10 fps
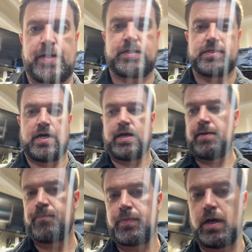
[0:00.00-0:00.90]
Design.
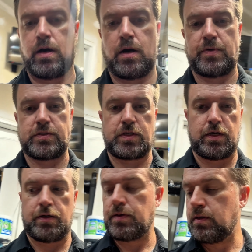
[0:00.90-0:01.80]
He's
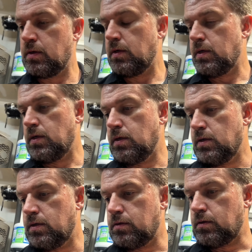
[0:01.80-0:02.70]
gonna
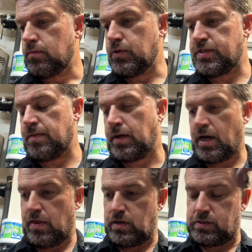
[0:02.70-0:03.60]
put something
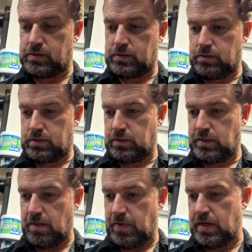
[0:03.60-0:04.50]
together,
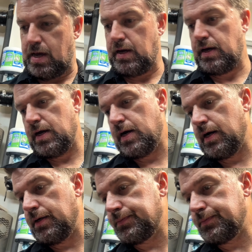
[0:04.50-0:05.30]
get me an